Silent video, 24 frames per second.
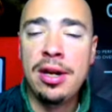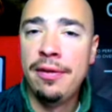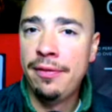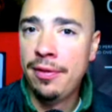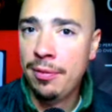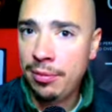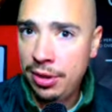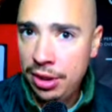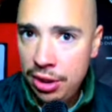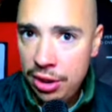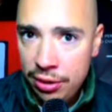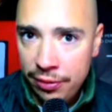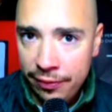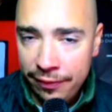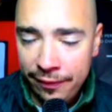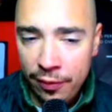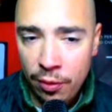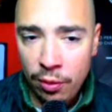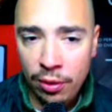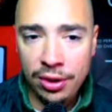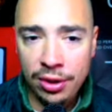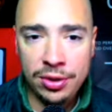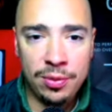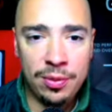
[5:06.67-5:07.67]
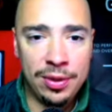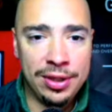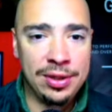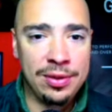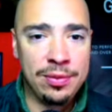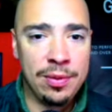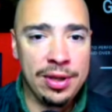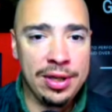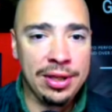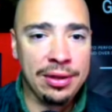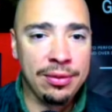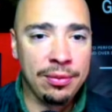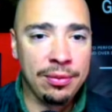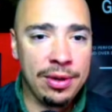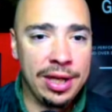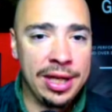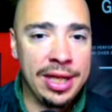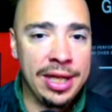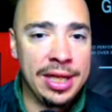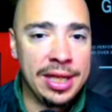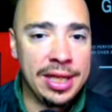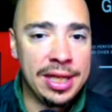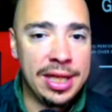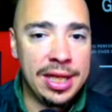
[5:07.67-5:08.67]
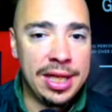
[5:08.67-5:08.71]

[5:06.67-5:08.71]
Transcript: from Q4 2023.